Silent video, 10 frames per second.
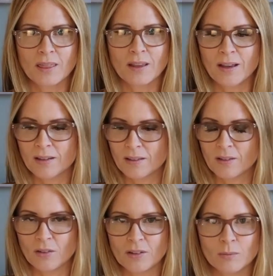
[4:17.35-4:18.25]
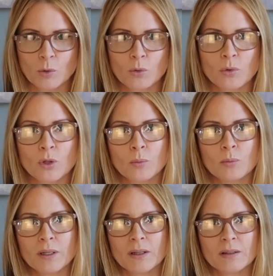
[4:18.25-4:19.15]
that there is more room
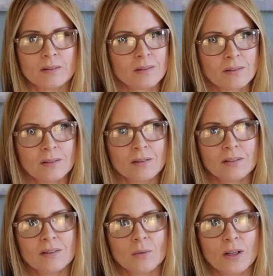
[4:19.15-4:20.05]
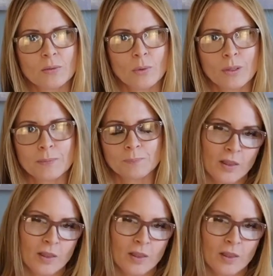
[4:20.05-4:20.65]
because you can see right through it.